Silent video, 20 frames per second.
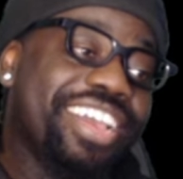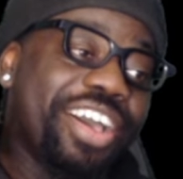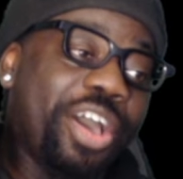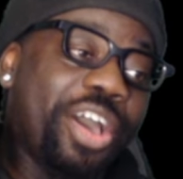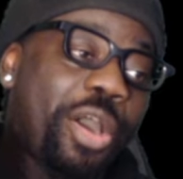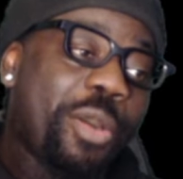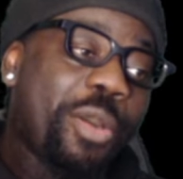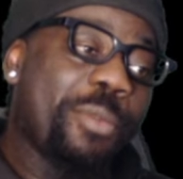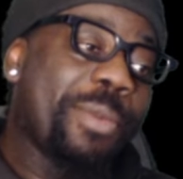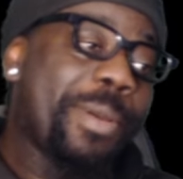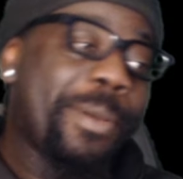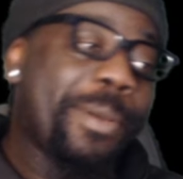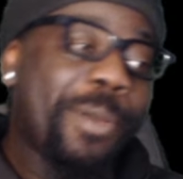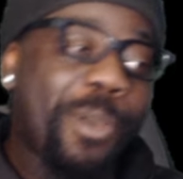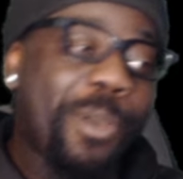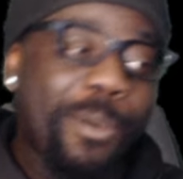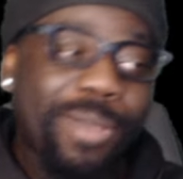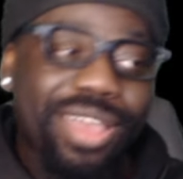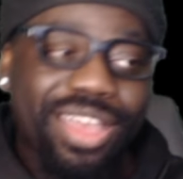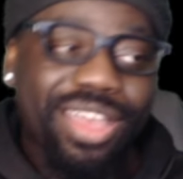Um, I,
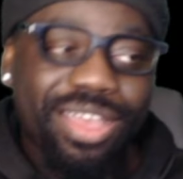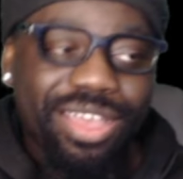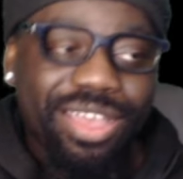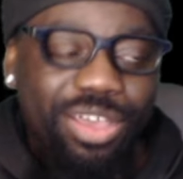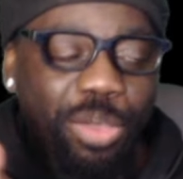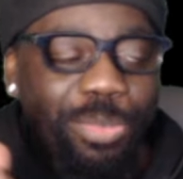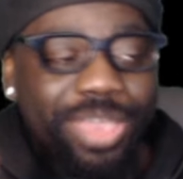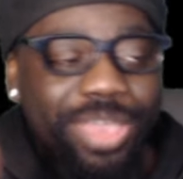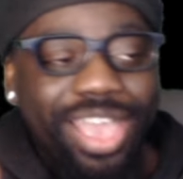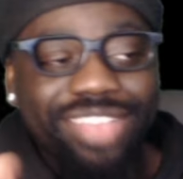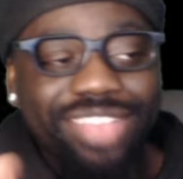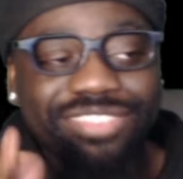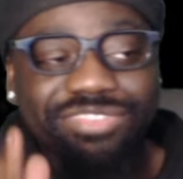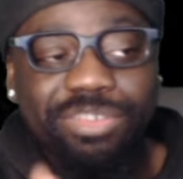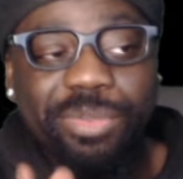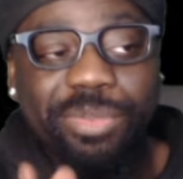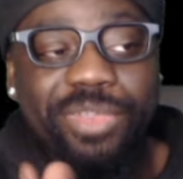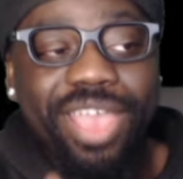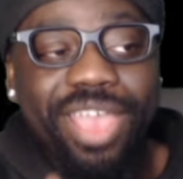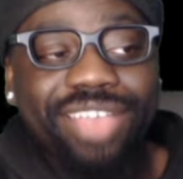ho I hope you guys enjoyed
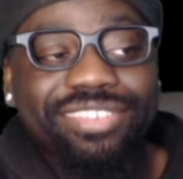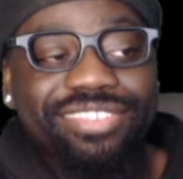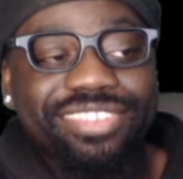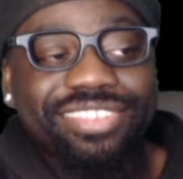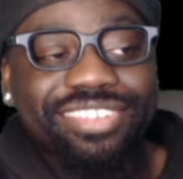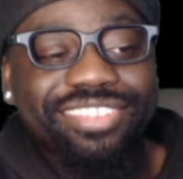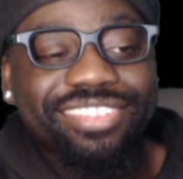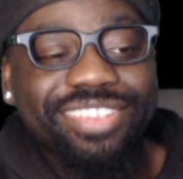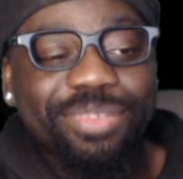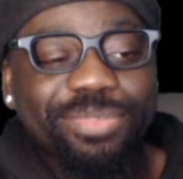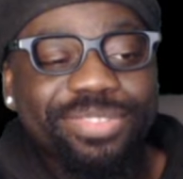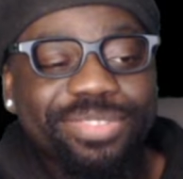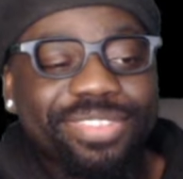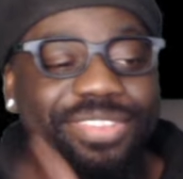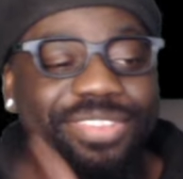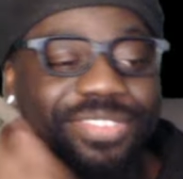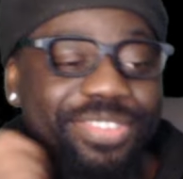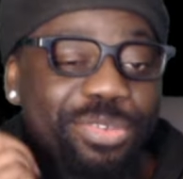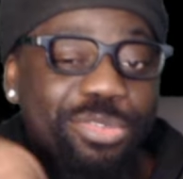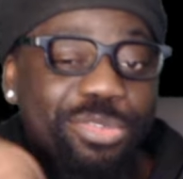my reaction to this
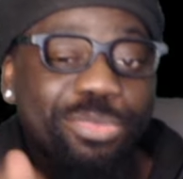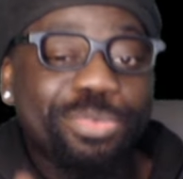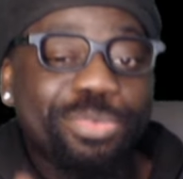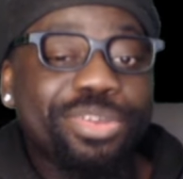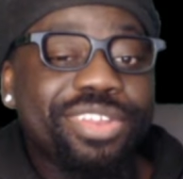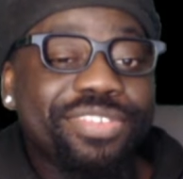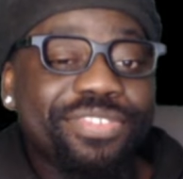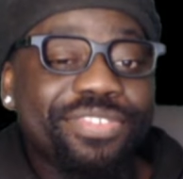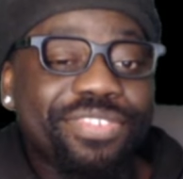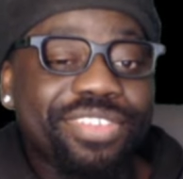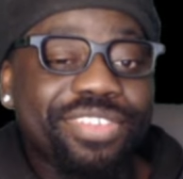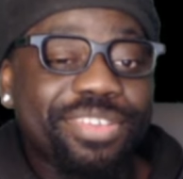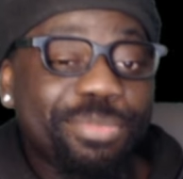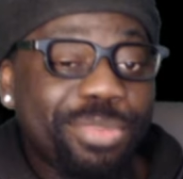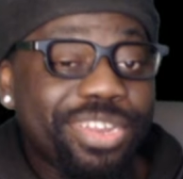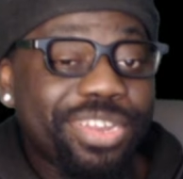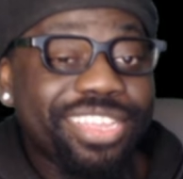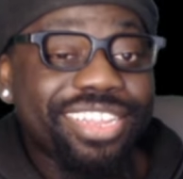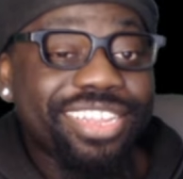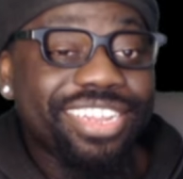episode. It was pretty
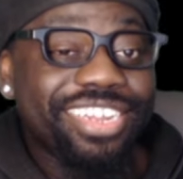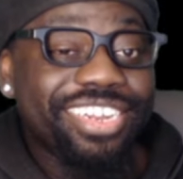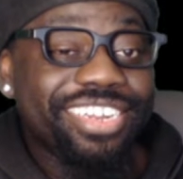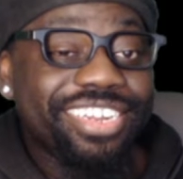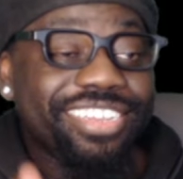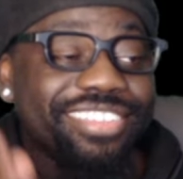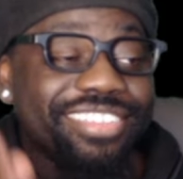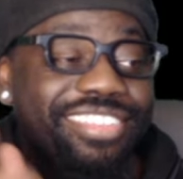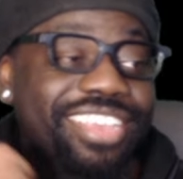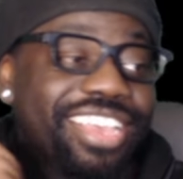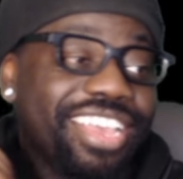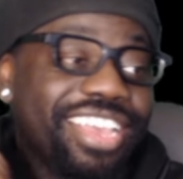pretty hilarious.